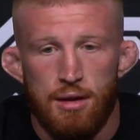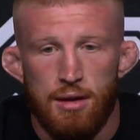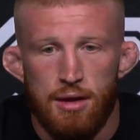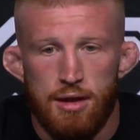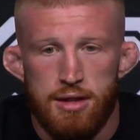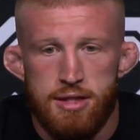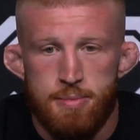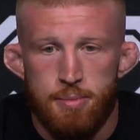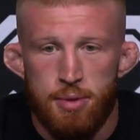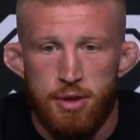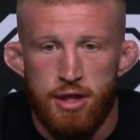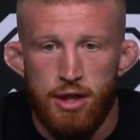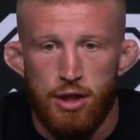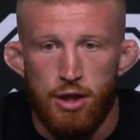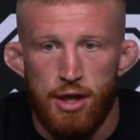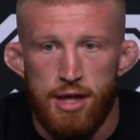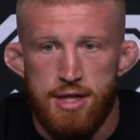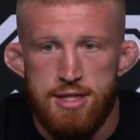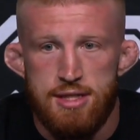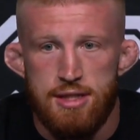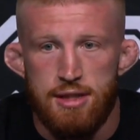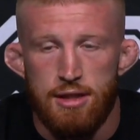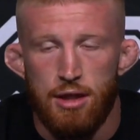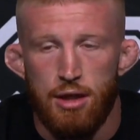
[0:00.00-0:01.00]
It's pretty
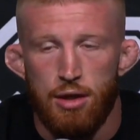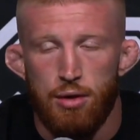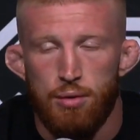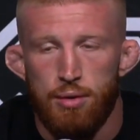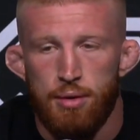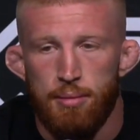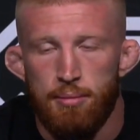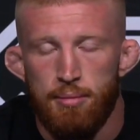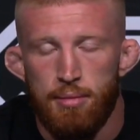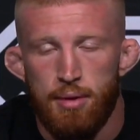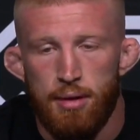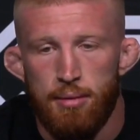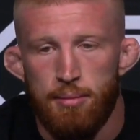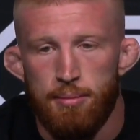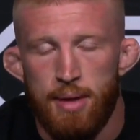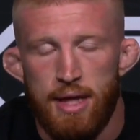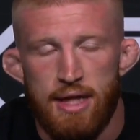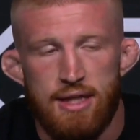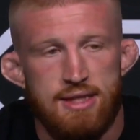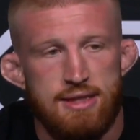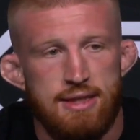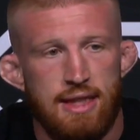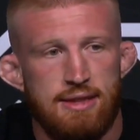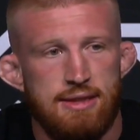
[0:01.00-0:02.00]
crazy, you know. It
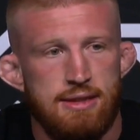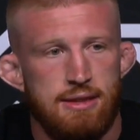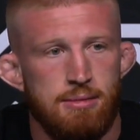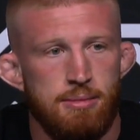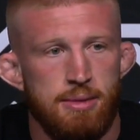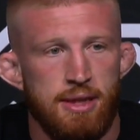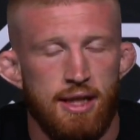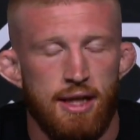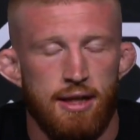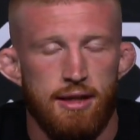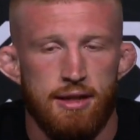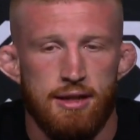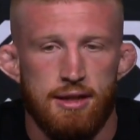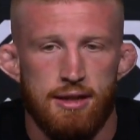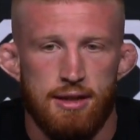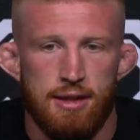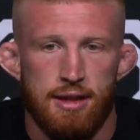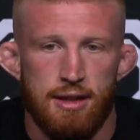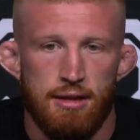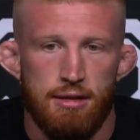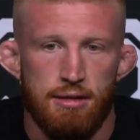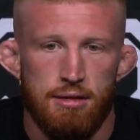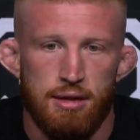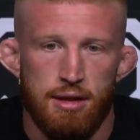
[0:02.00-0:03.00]
makes sense to me. I think
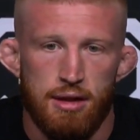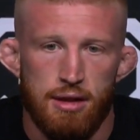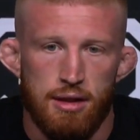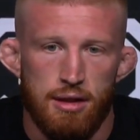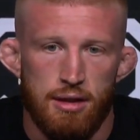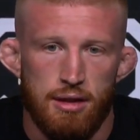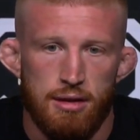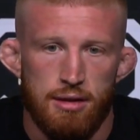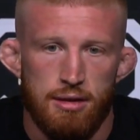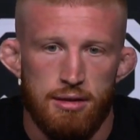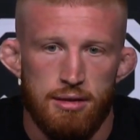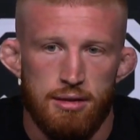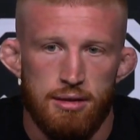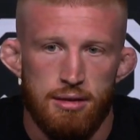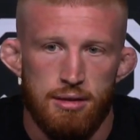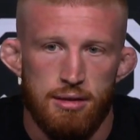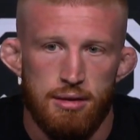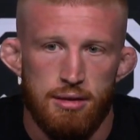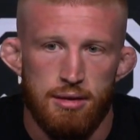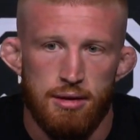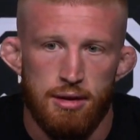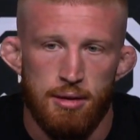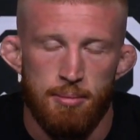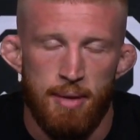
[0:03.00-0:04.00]
that the
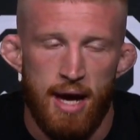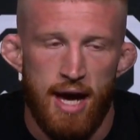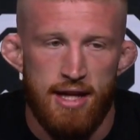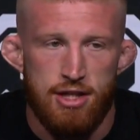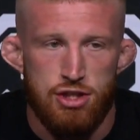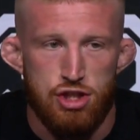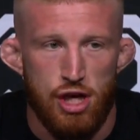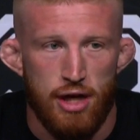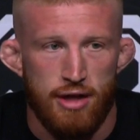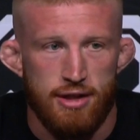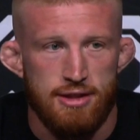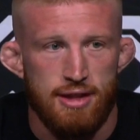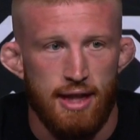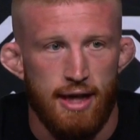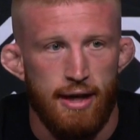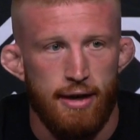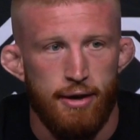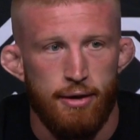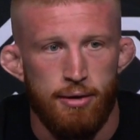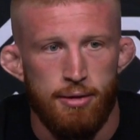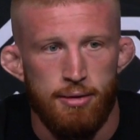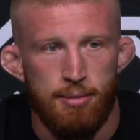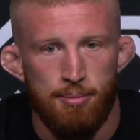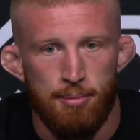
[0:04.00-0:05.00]
math checks
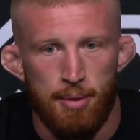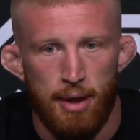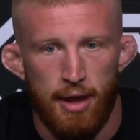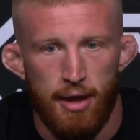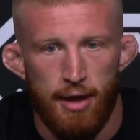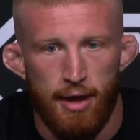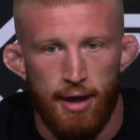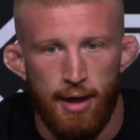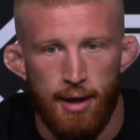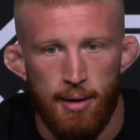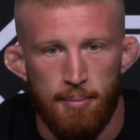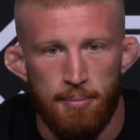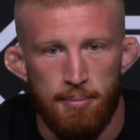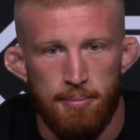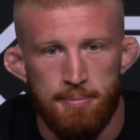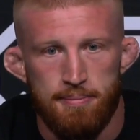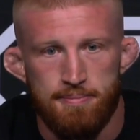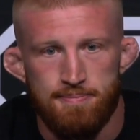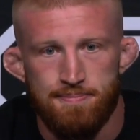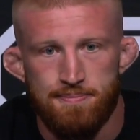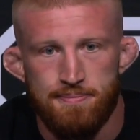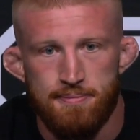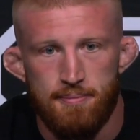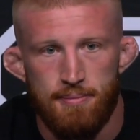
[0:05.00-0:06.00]
out. But,
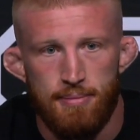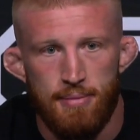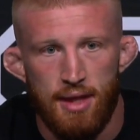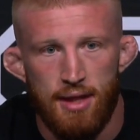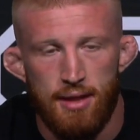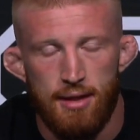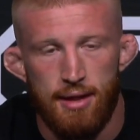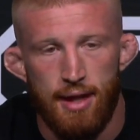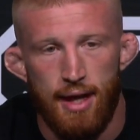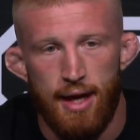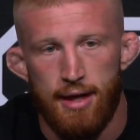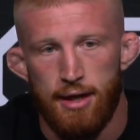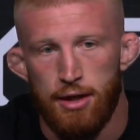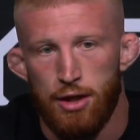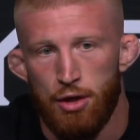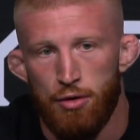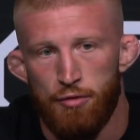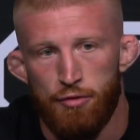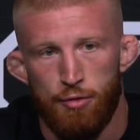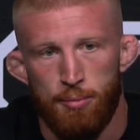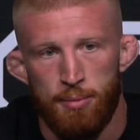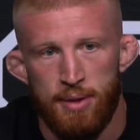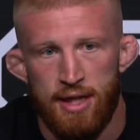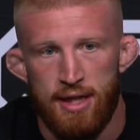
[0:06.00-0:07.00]
yeah, you know,
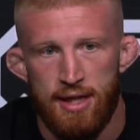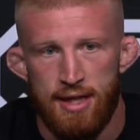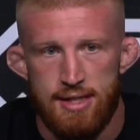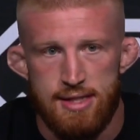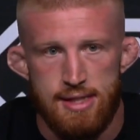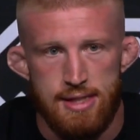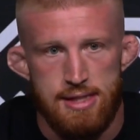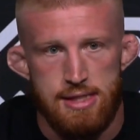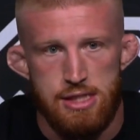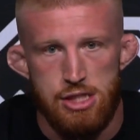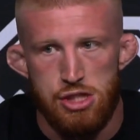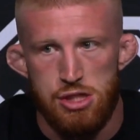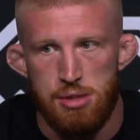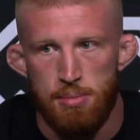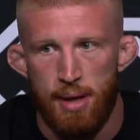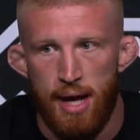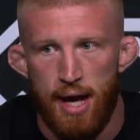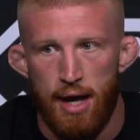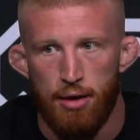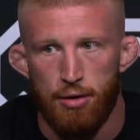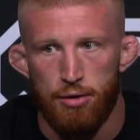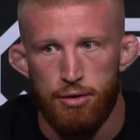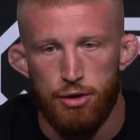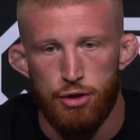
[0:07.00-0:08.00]
for me, it's just
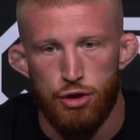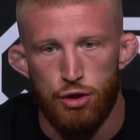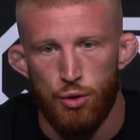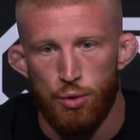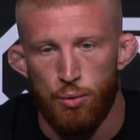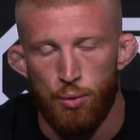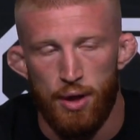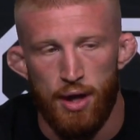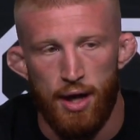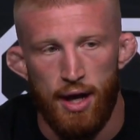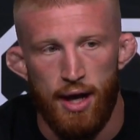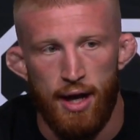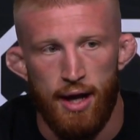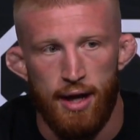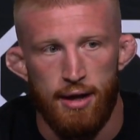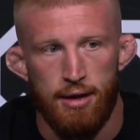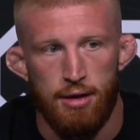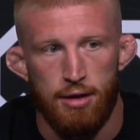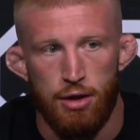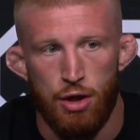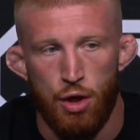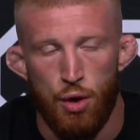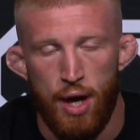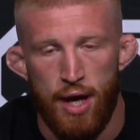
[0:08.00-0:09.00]
about doing what I
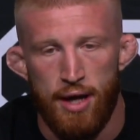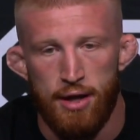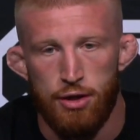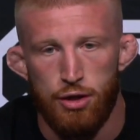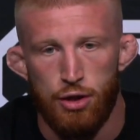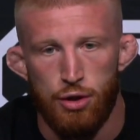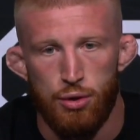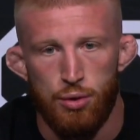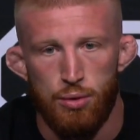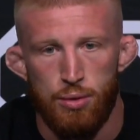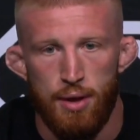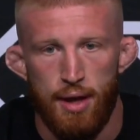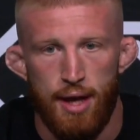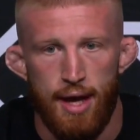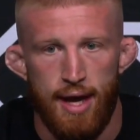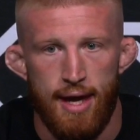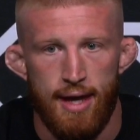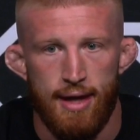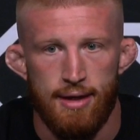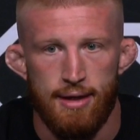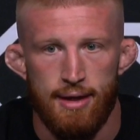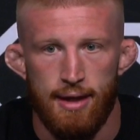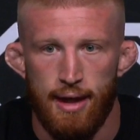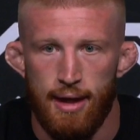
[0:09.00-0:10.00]
know how to do
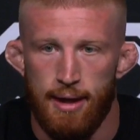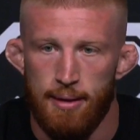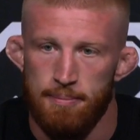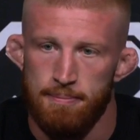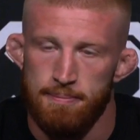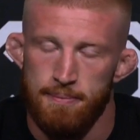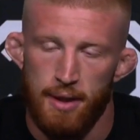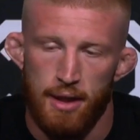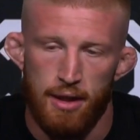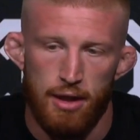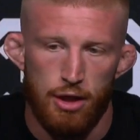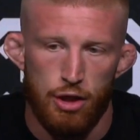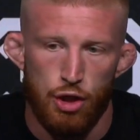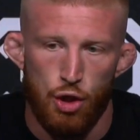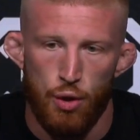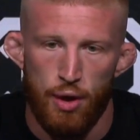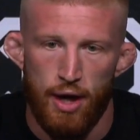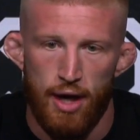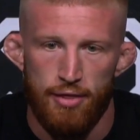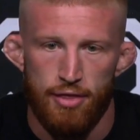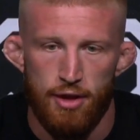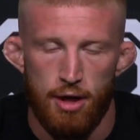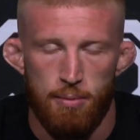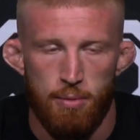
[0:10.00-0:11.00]
and going
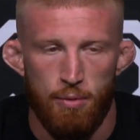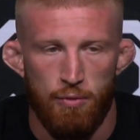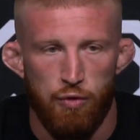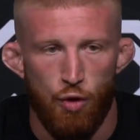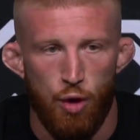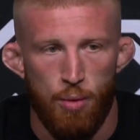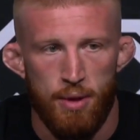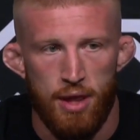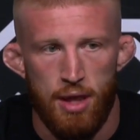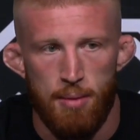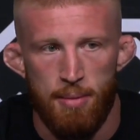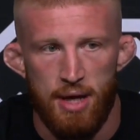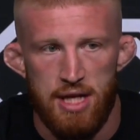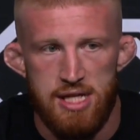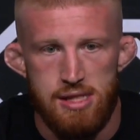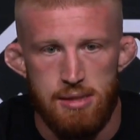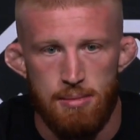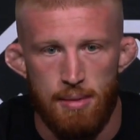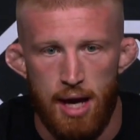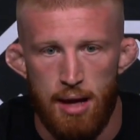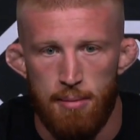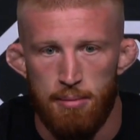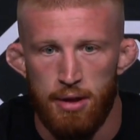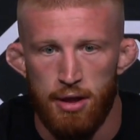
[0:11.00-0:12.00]
out there performing to the best of
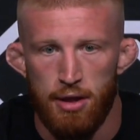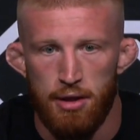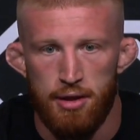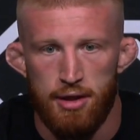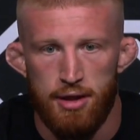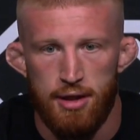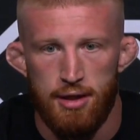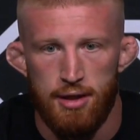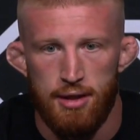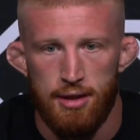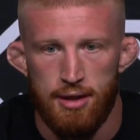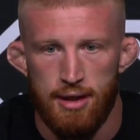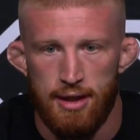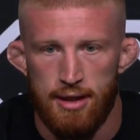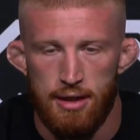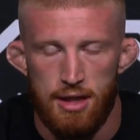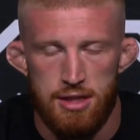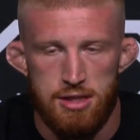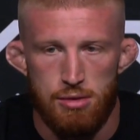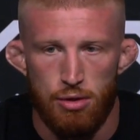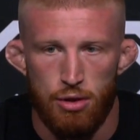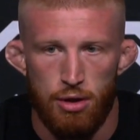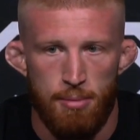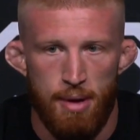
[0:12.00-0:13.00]
my ability. And it
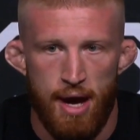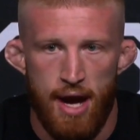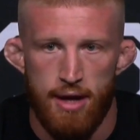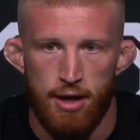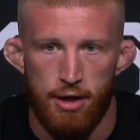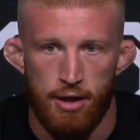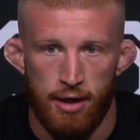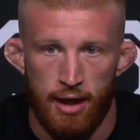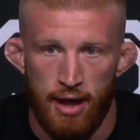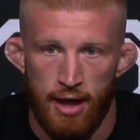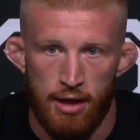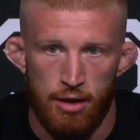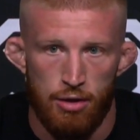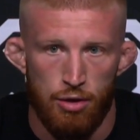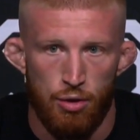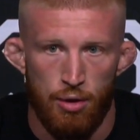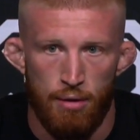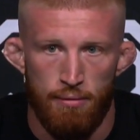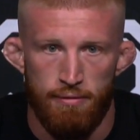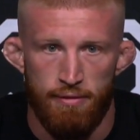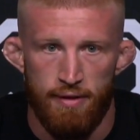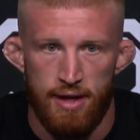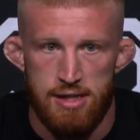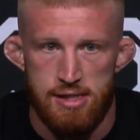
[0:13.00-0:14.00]
doesn't really matter, again, who
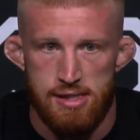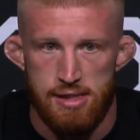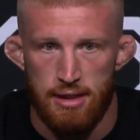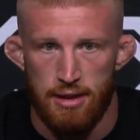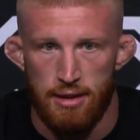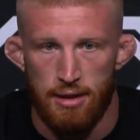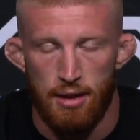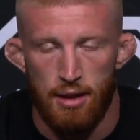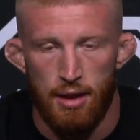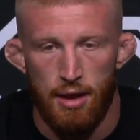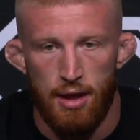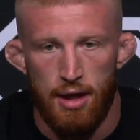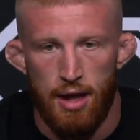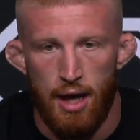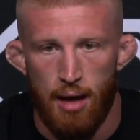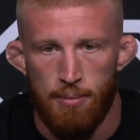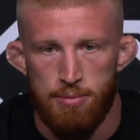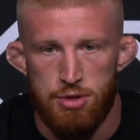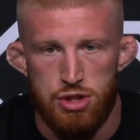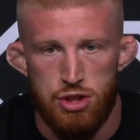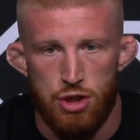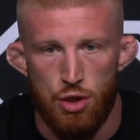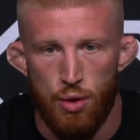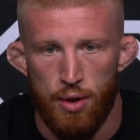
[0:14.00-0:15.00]
I'm facing. I'm
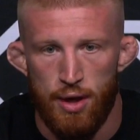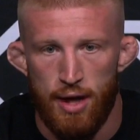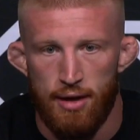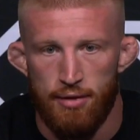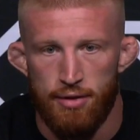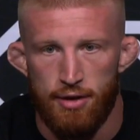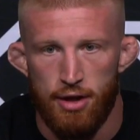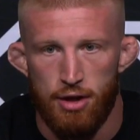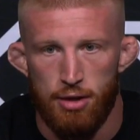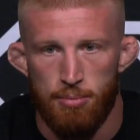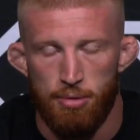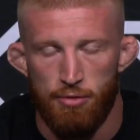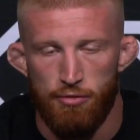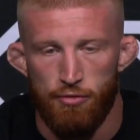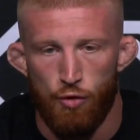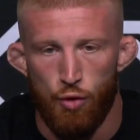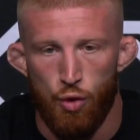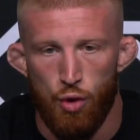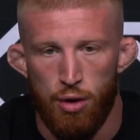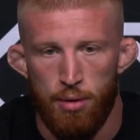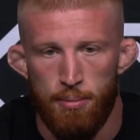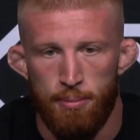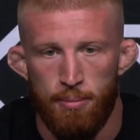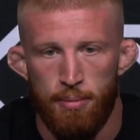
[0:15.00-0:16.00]
just going out there to
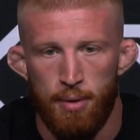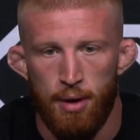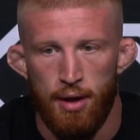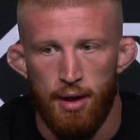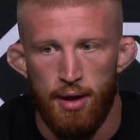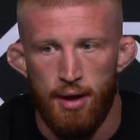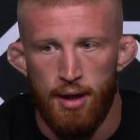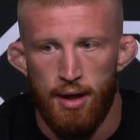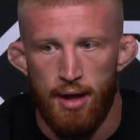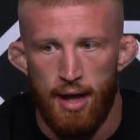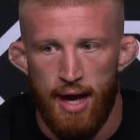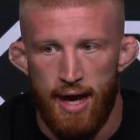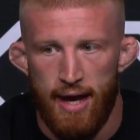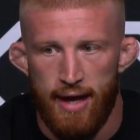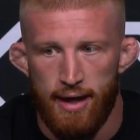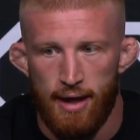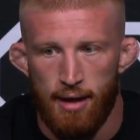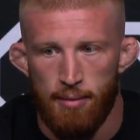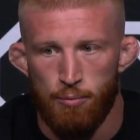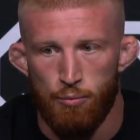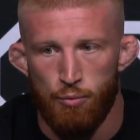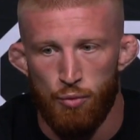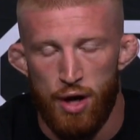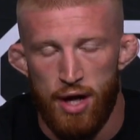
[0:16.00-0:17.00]
perform, and
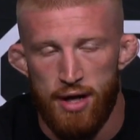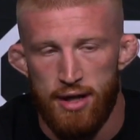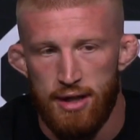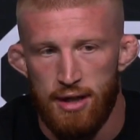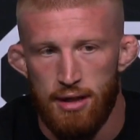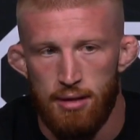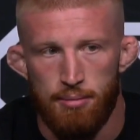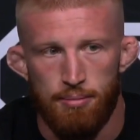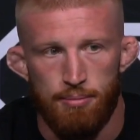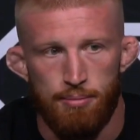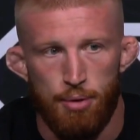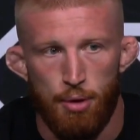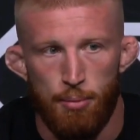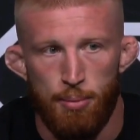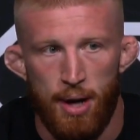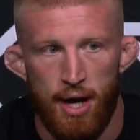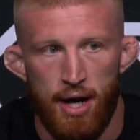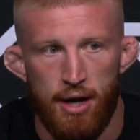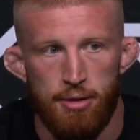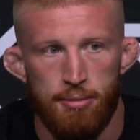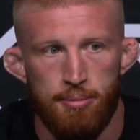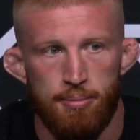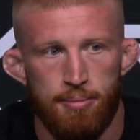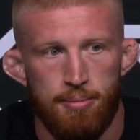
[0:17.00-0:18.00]
I'm ready and prepared.